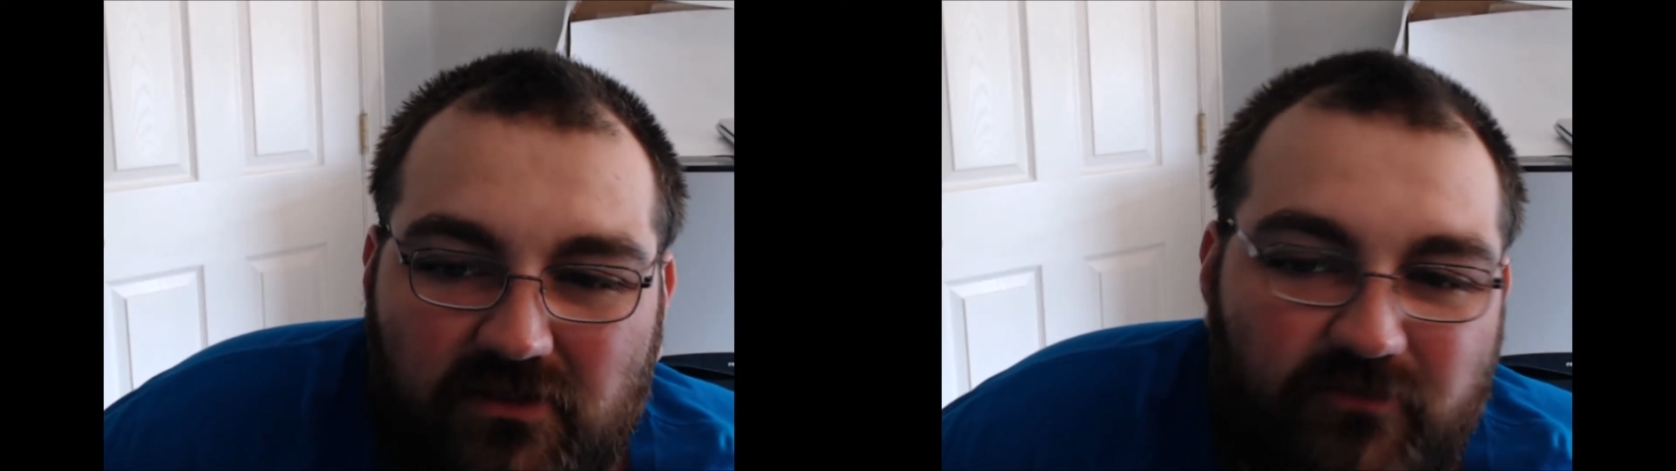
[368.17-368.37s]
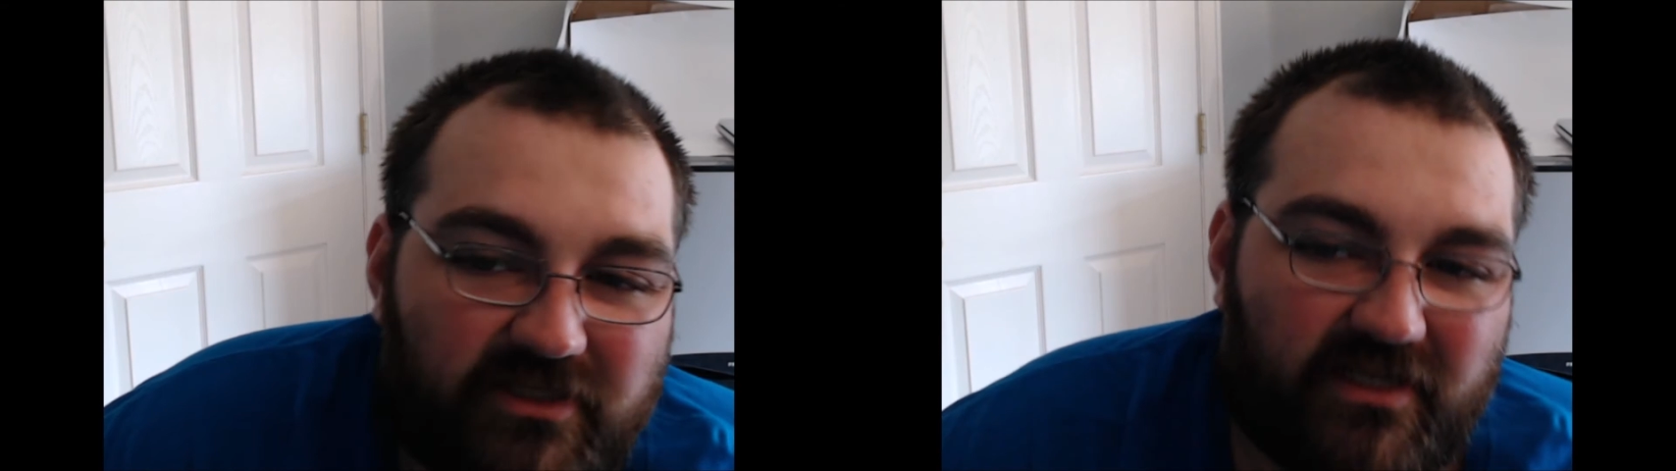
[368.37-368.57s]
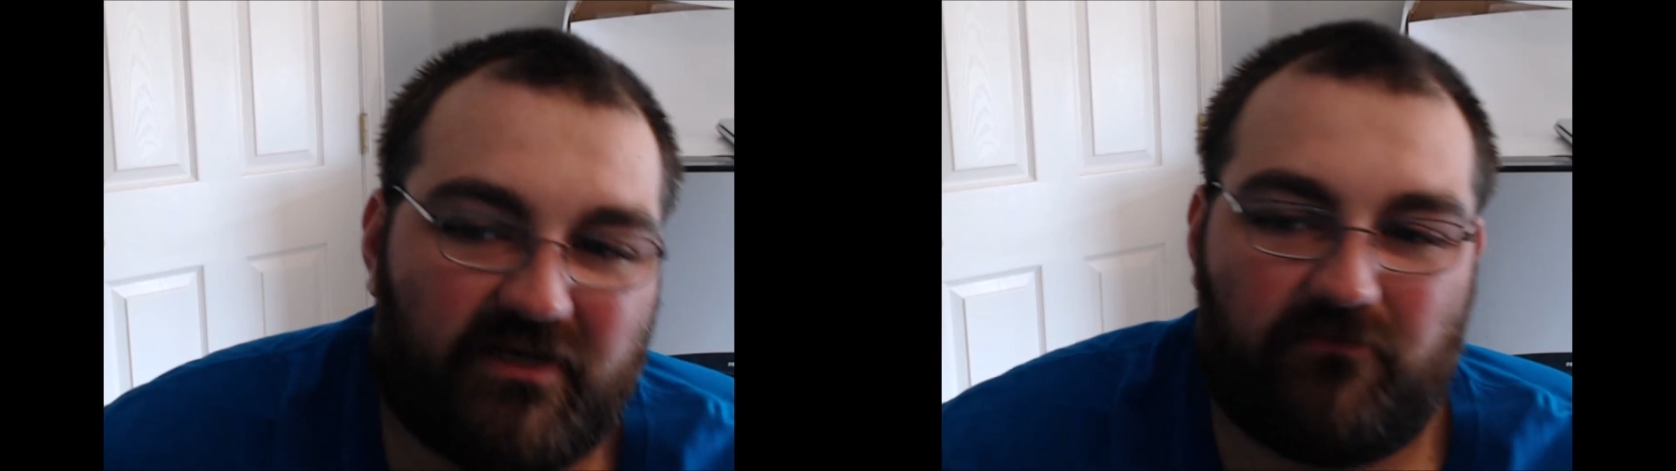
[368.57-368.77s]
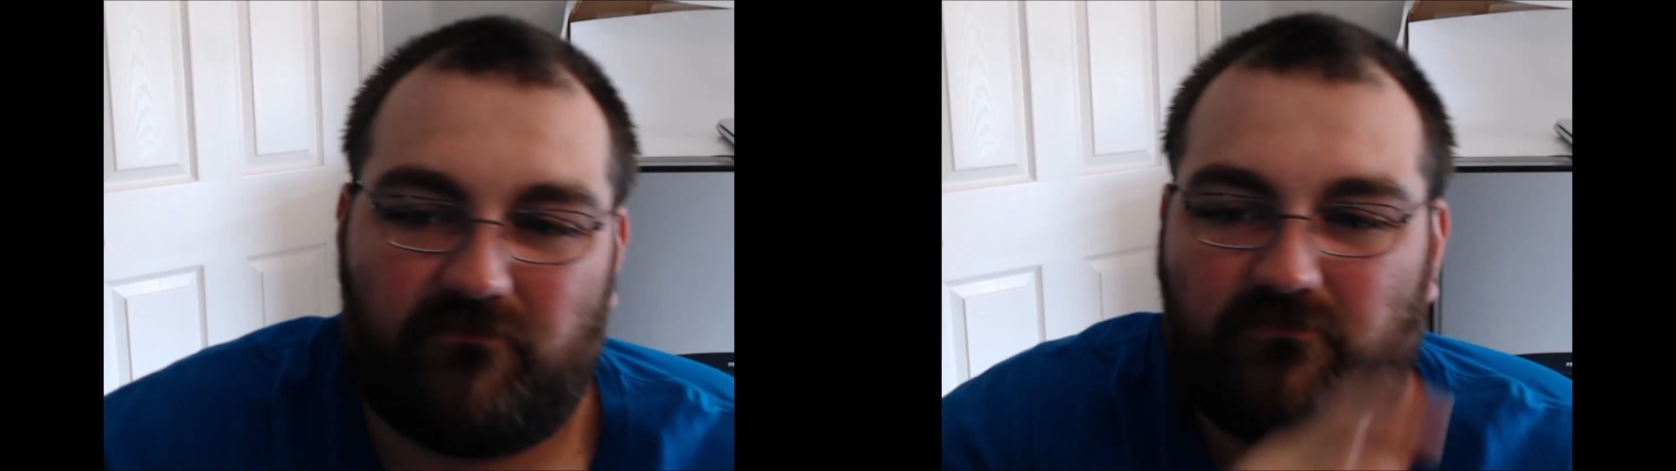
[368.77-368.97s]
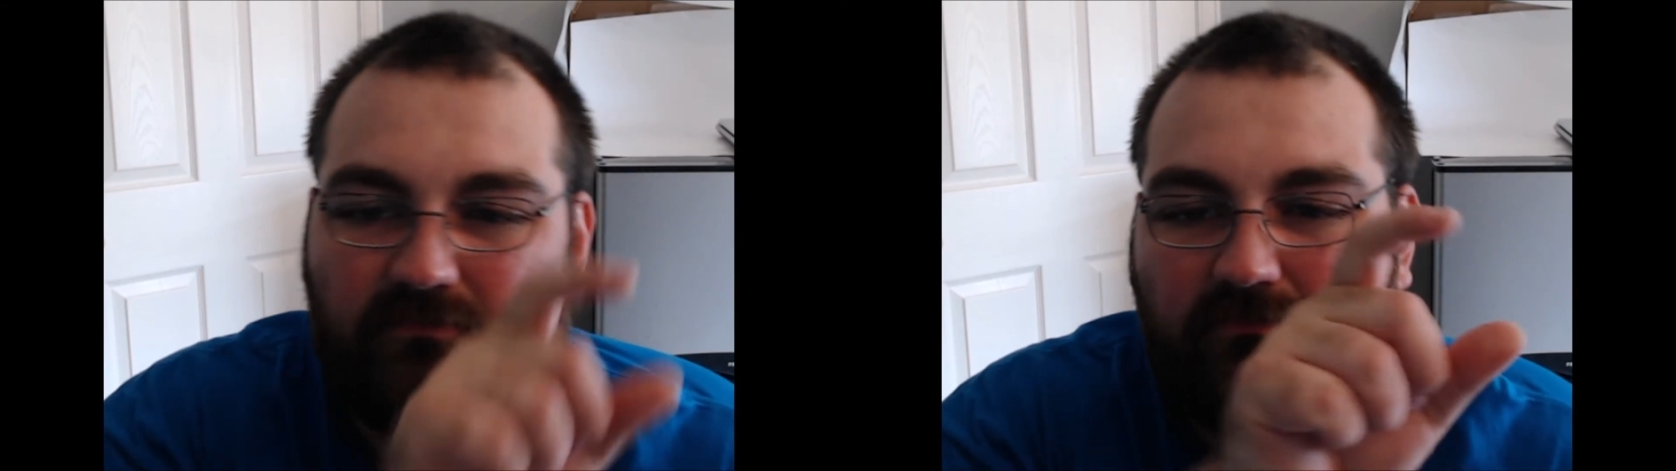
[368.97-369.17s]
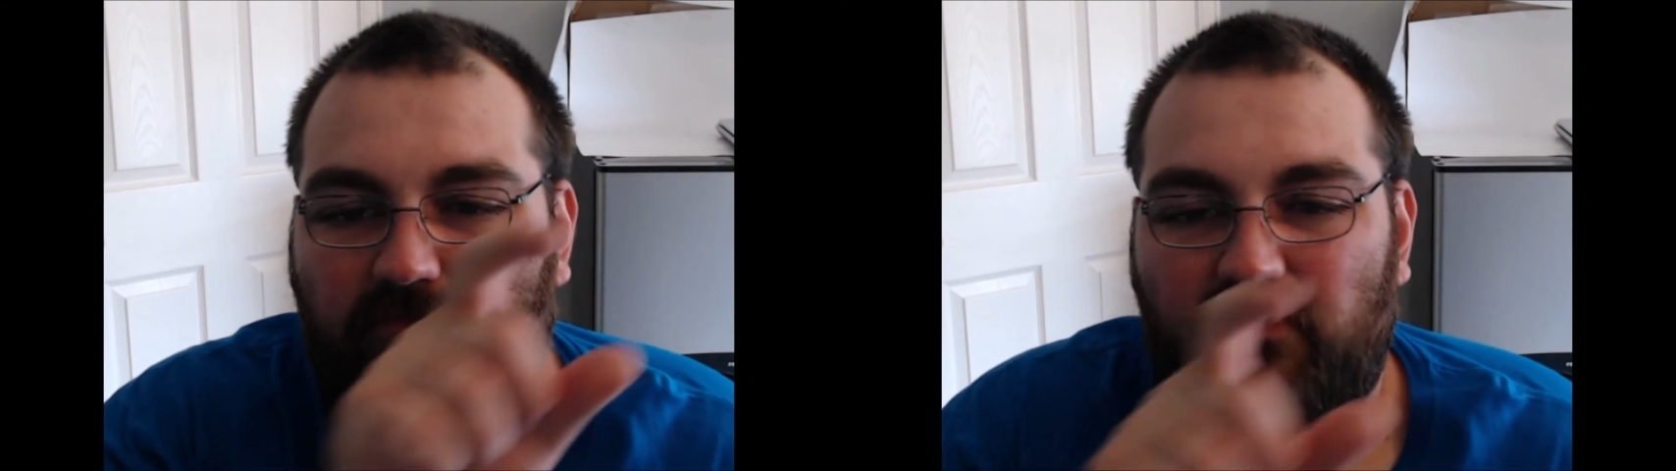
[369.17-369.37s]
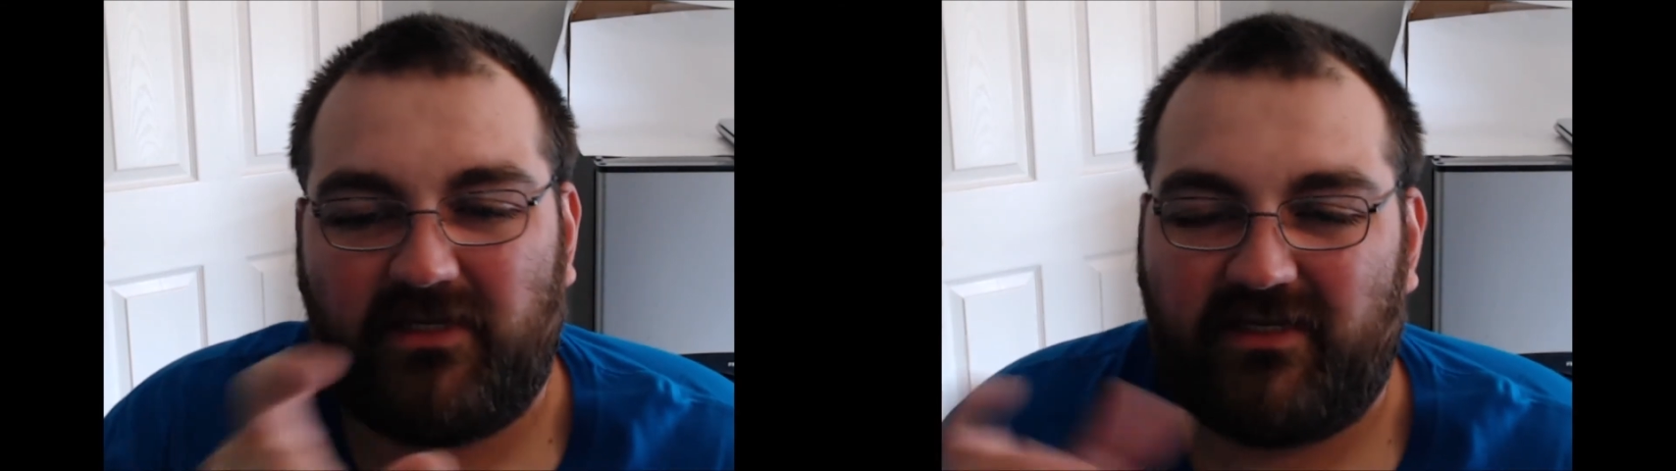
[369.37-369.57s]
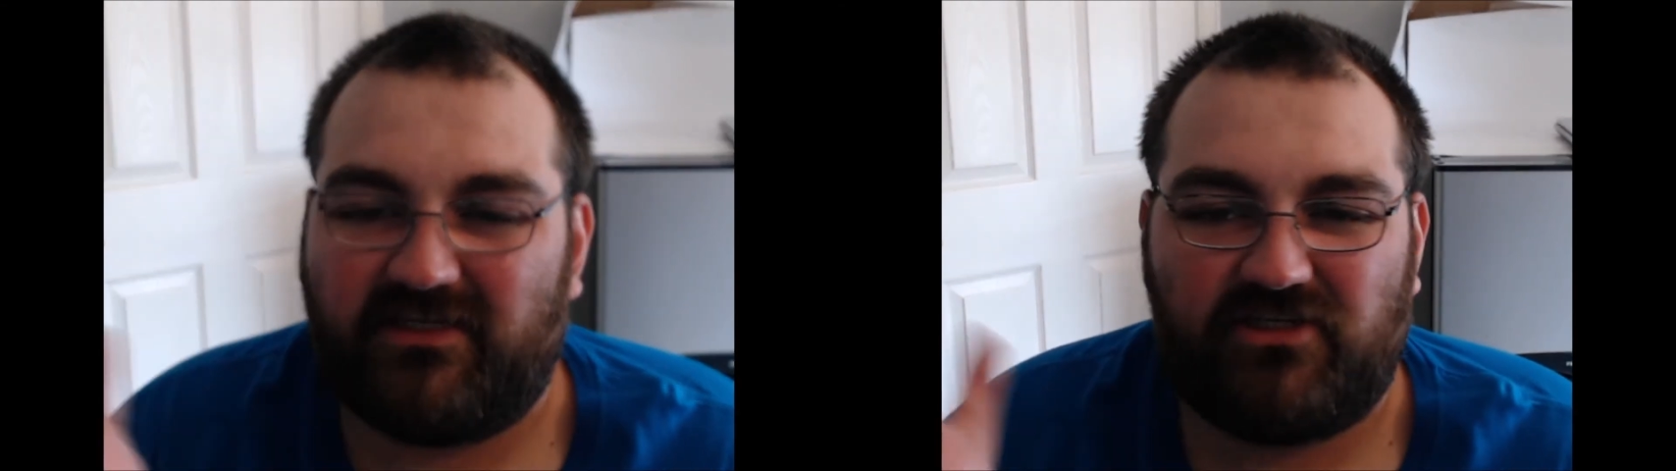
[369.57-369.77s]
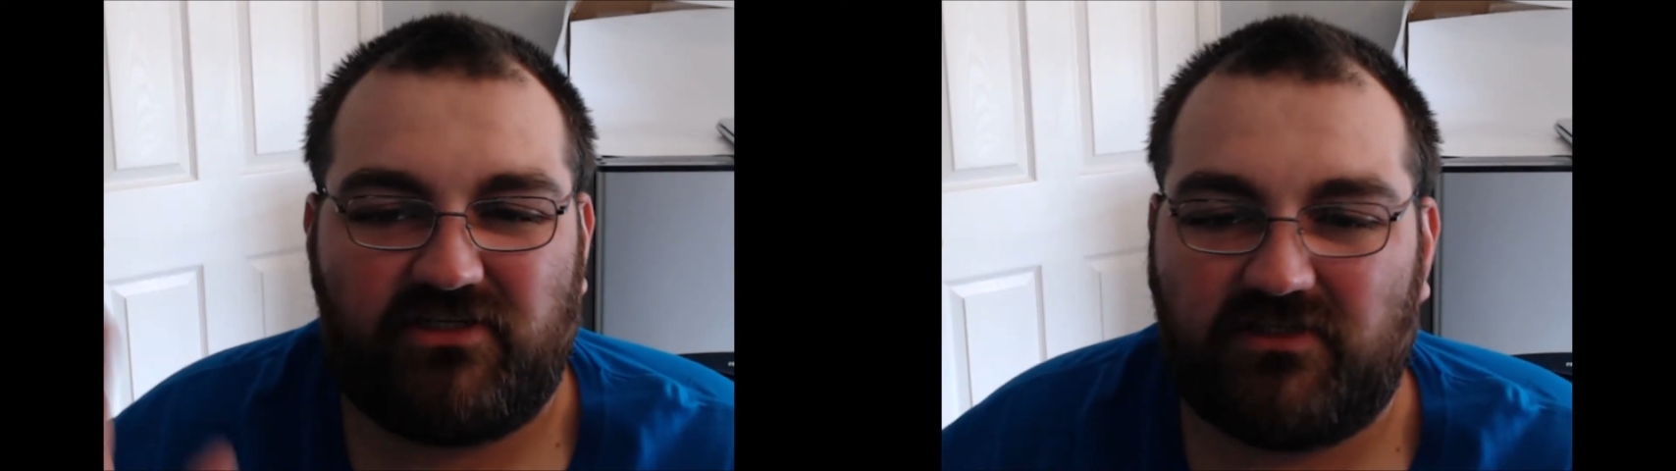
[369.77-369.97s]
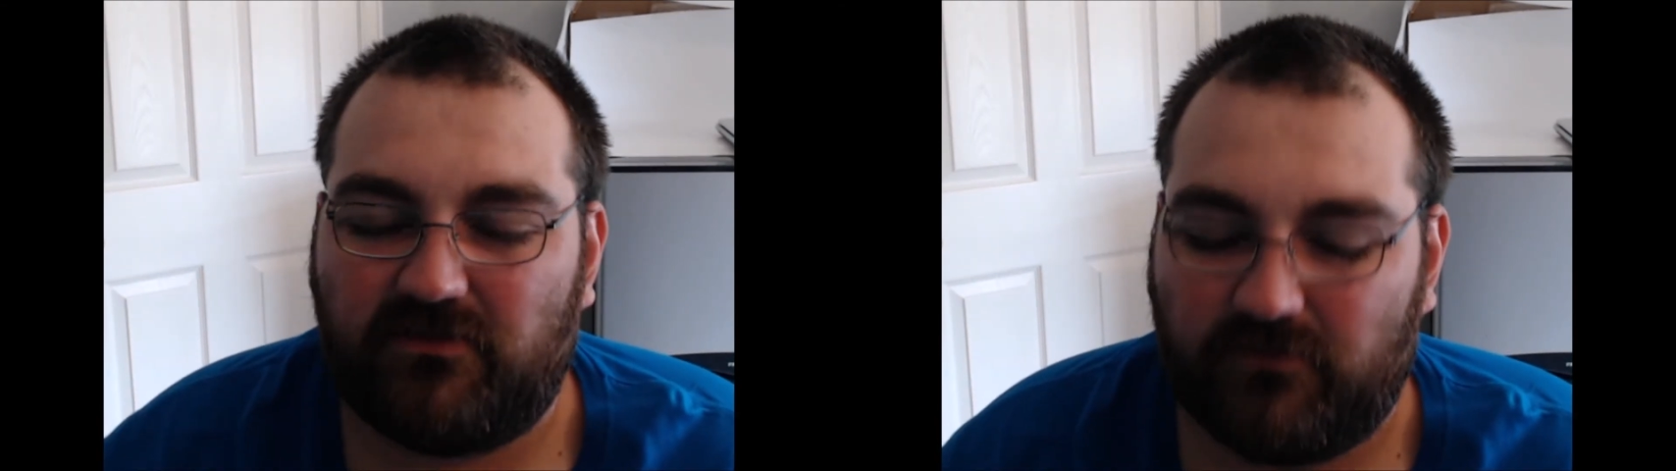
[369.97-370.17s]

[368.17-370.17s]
but then it's just,